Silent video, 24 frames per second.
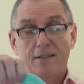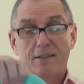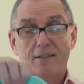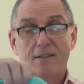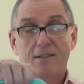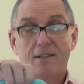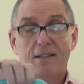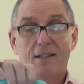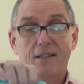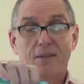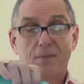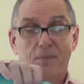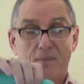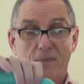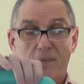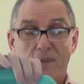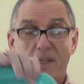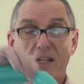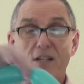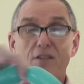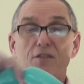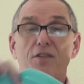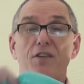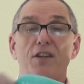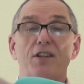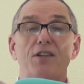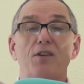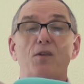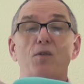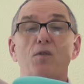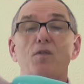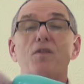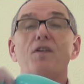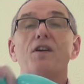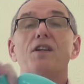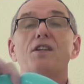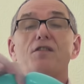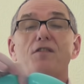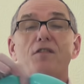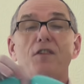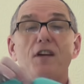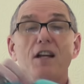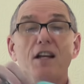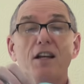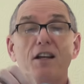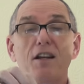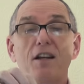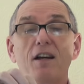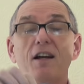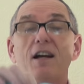Alright, that's for the dolphin's fin.